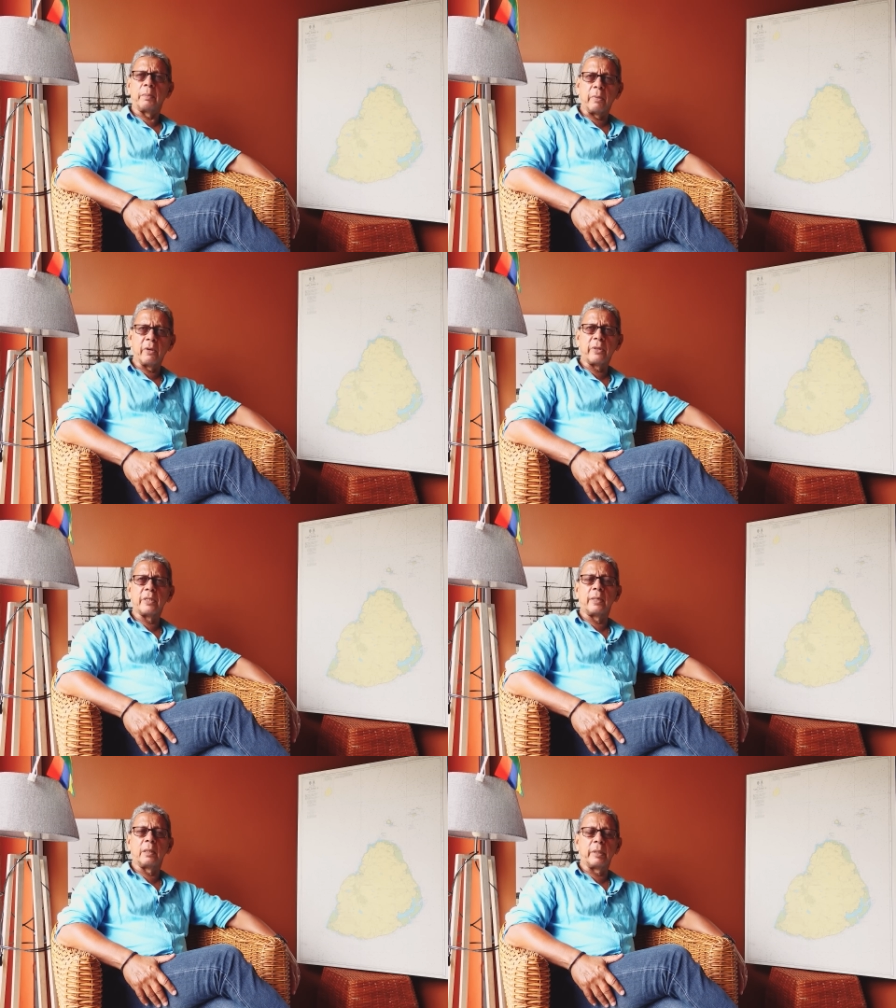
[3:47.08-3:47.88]
birthday
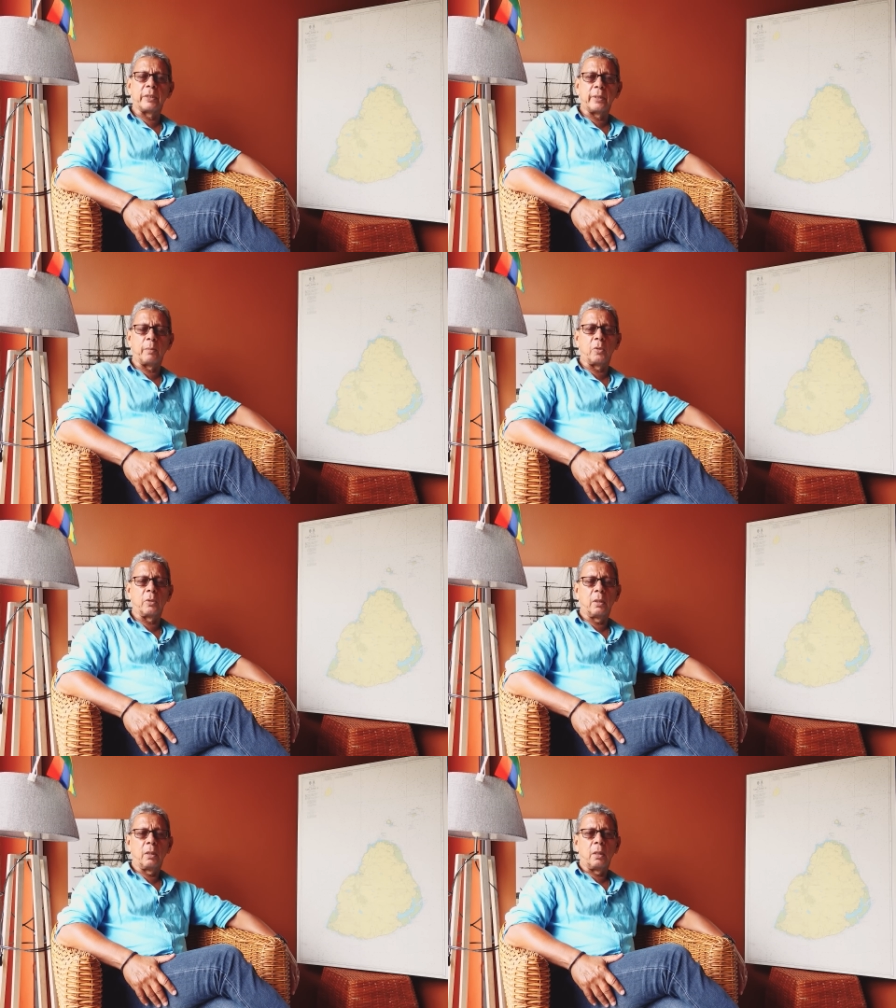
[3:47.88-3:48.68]
celebrated
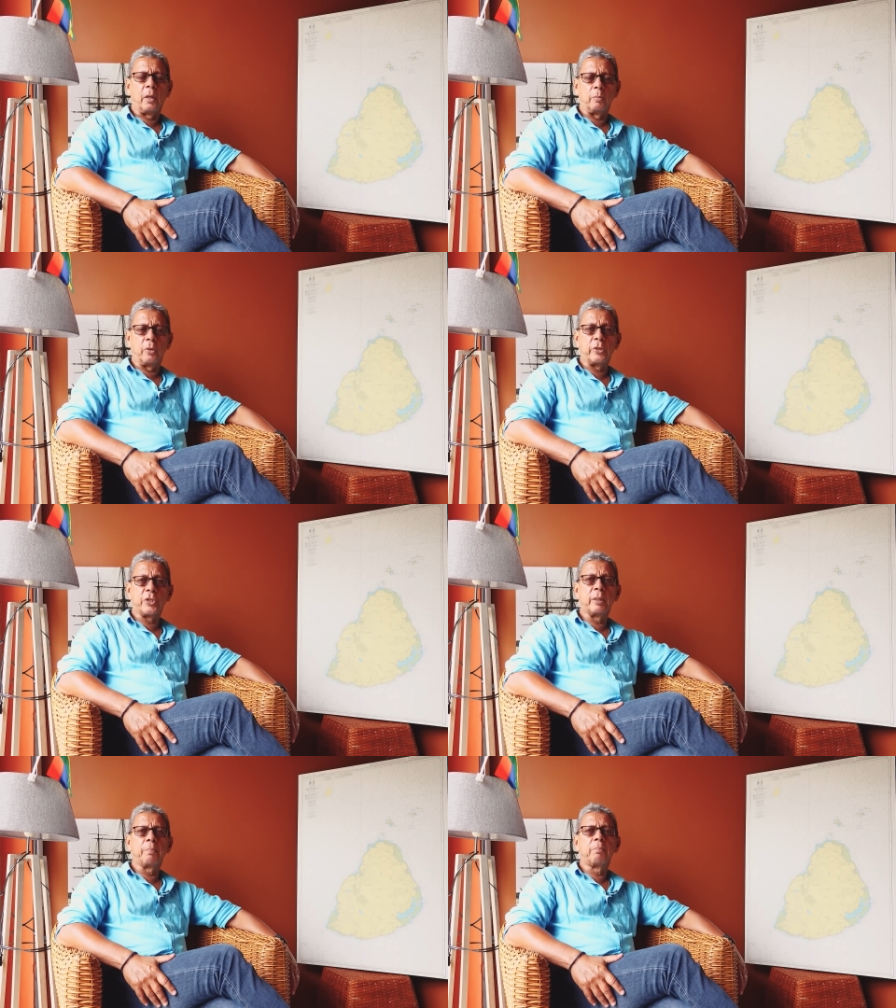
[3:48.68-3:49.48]
on board the
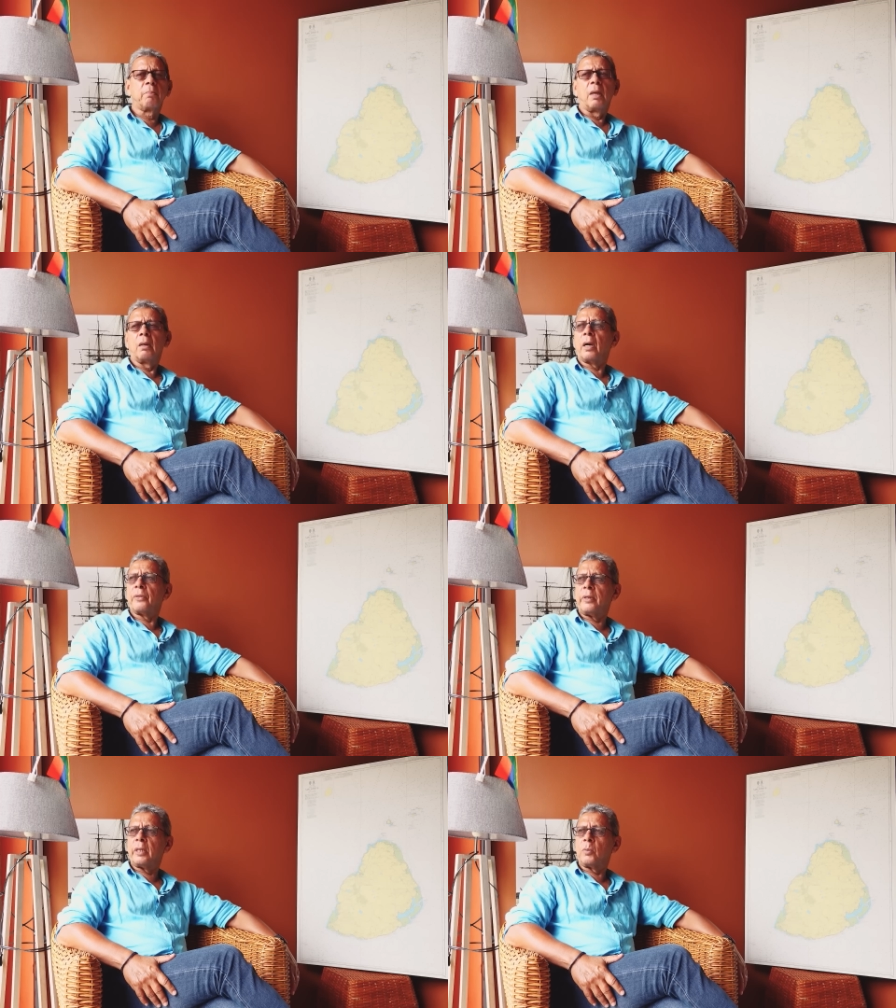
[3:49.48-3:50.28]
ship. I
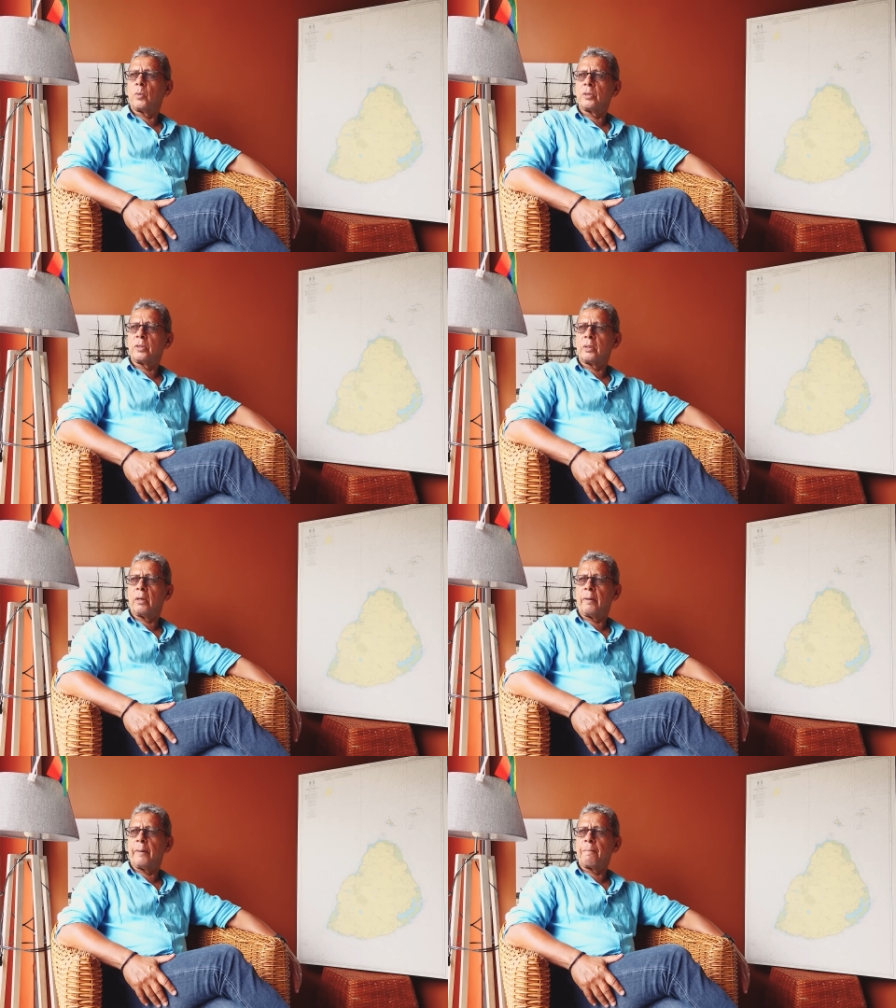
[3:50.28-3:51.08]
think it was
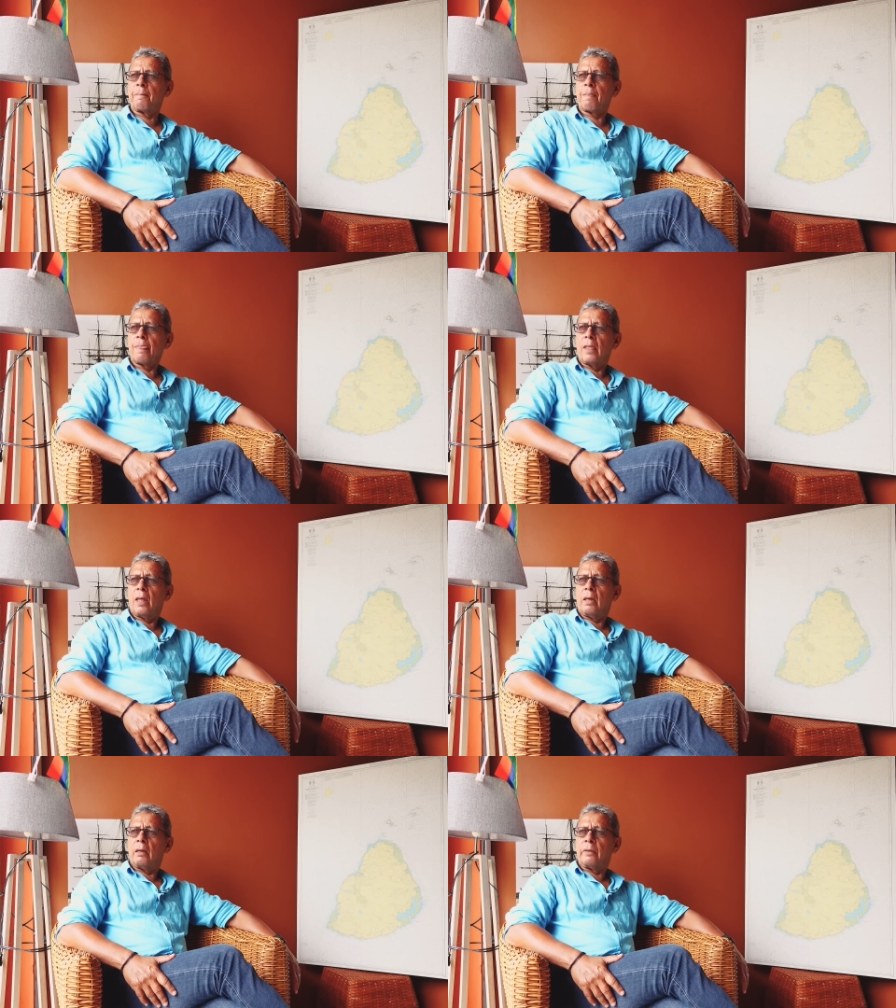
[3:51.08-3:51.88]
the
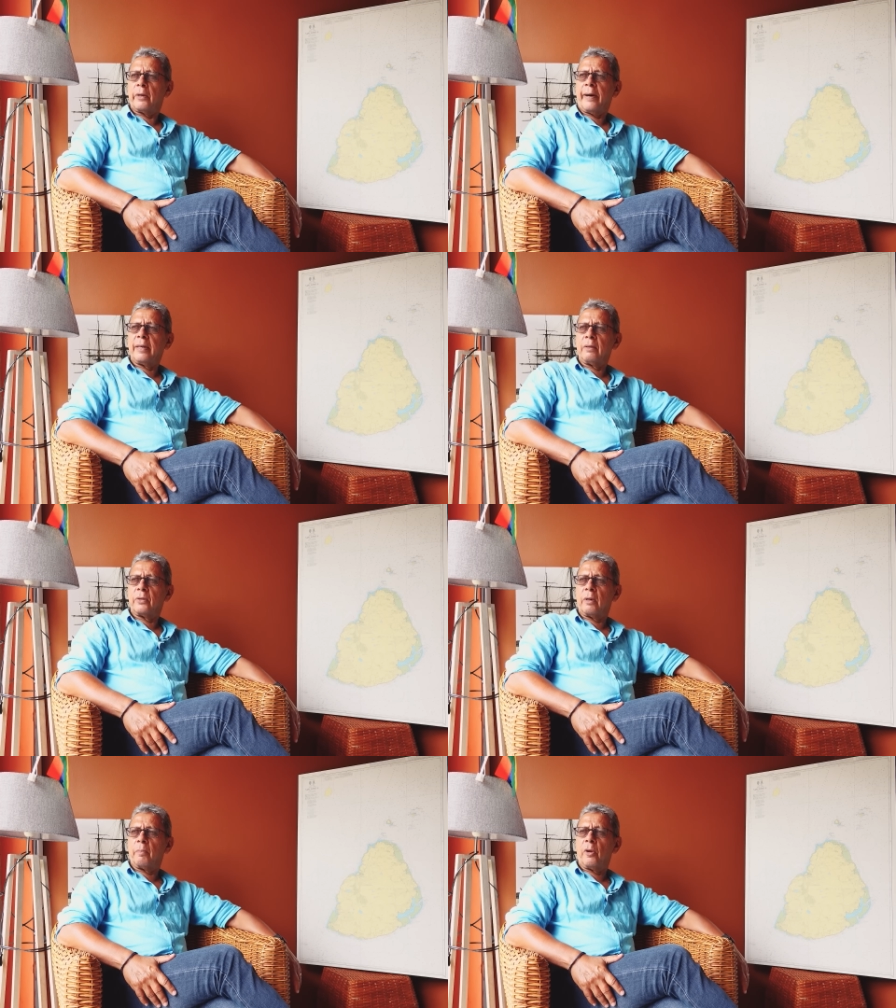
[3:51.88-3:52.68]

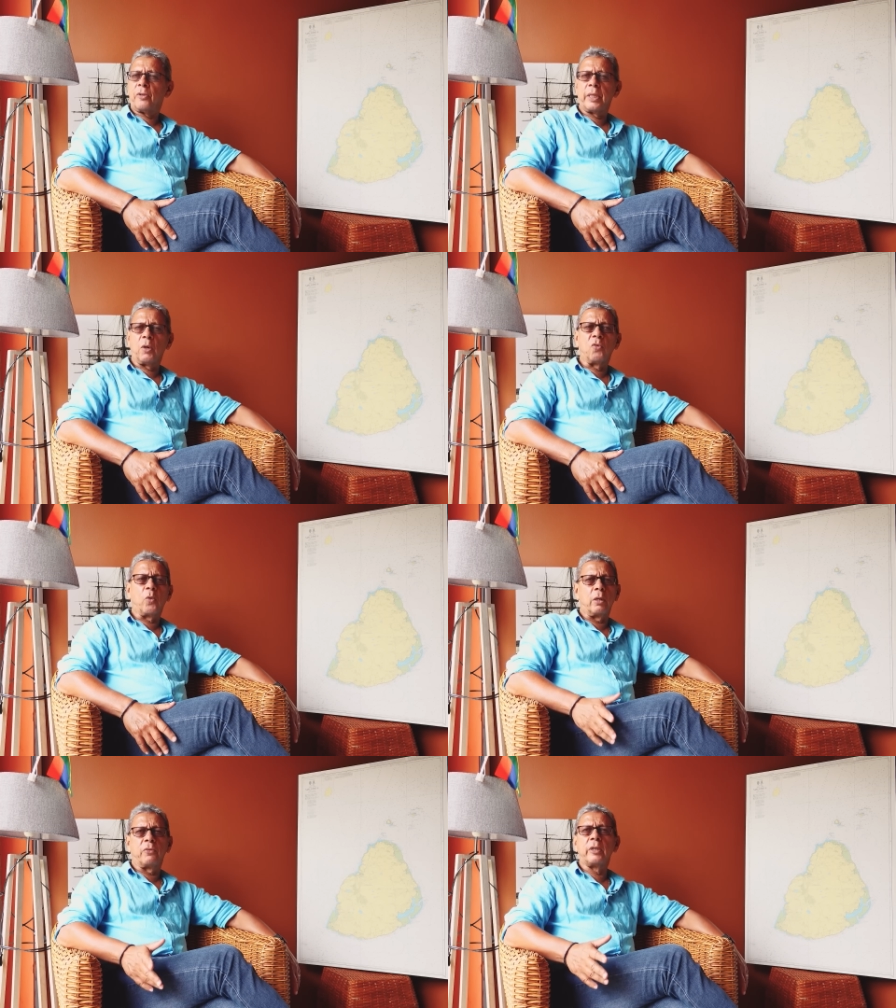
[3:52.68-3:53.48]
birthday of
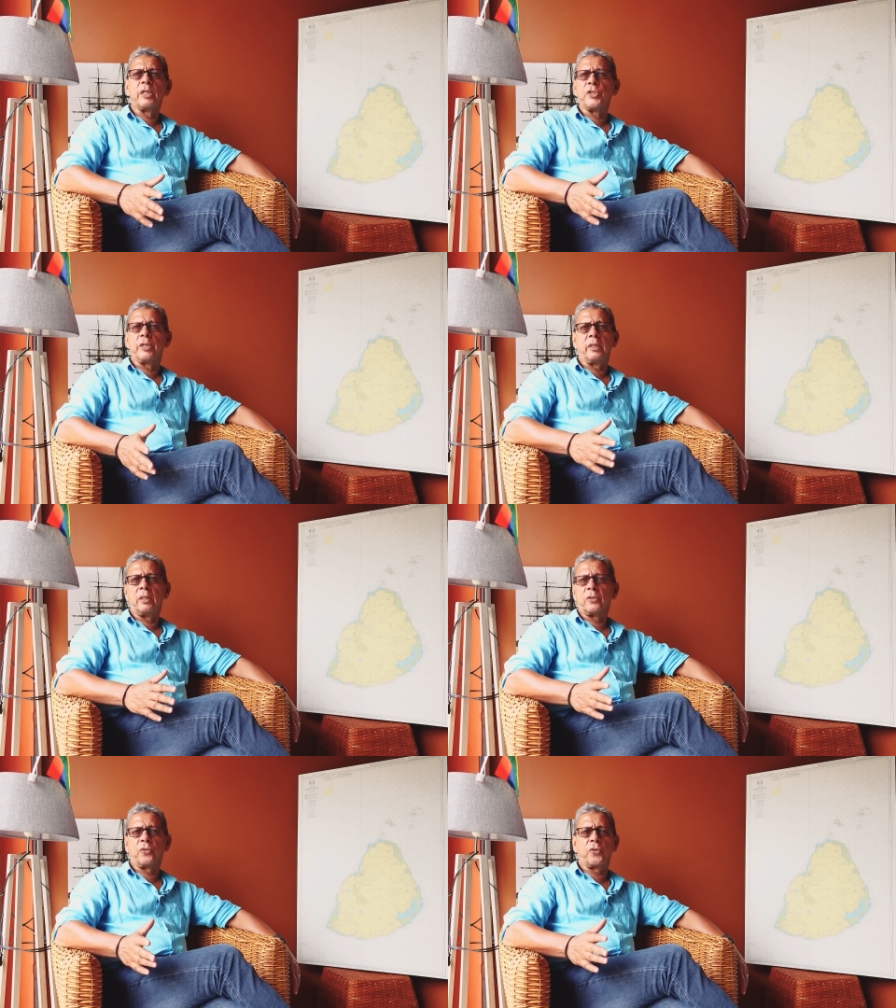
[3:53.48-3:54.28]
one of the
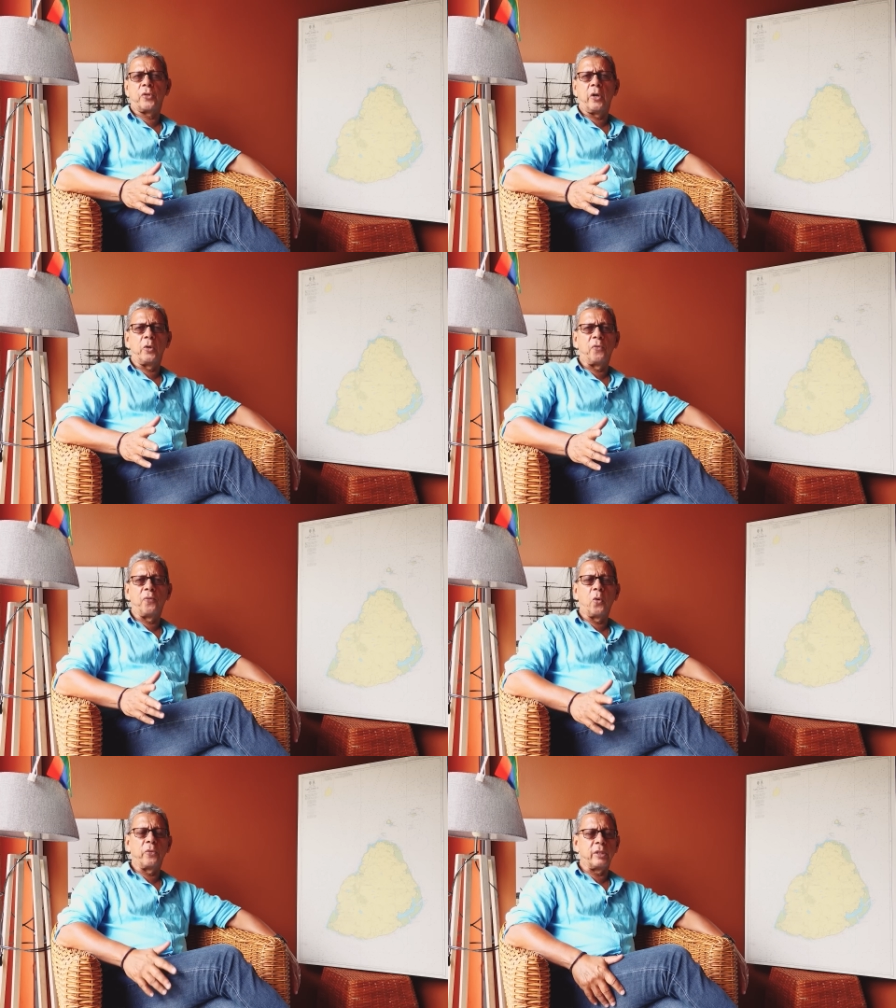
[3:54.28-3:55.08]
engineers, third or
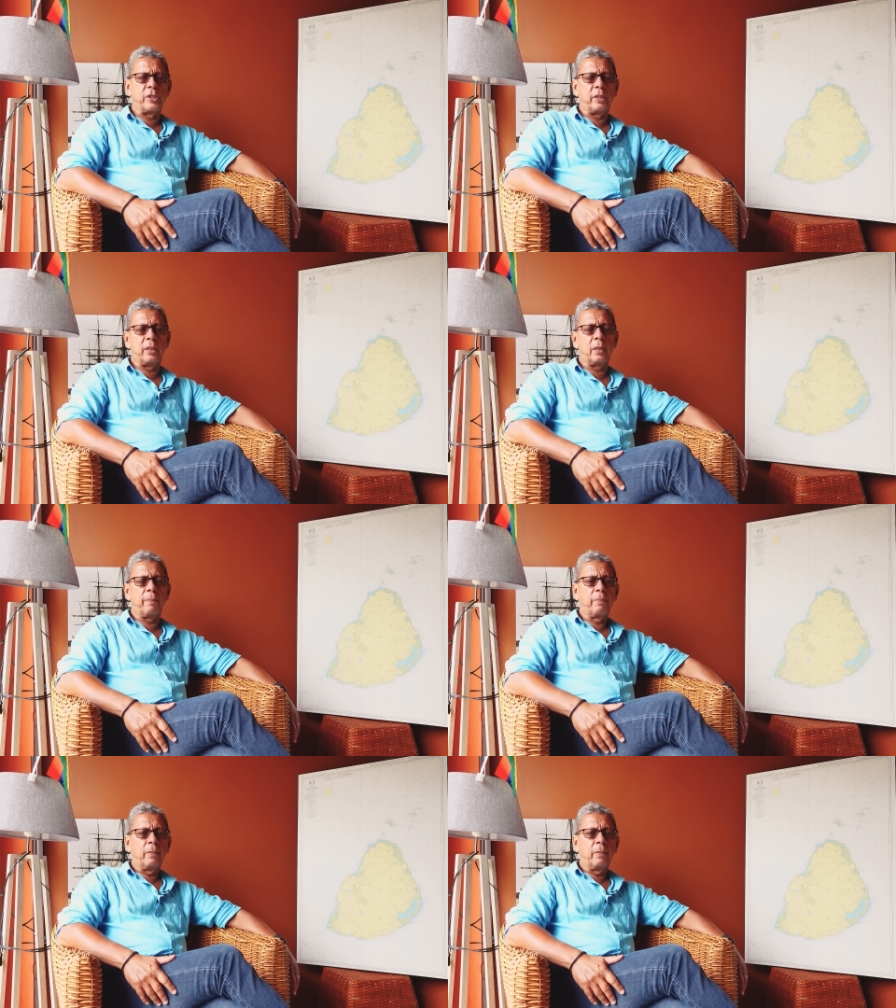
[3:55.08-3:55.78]
fourth engineer.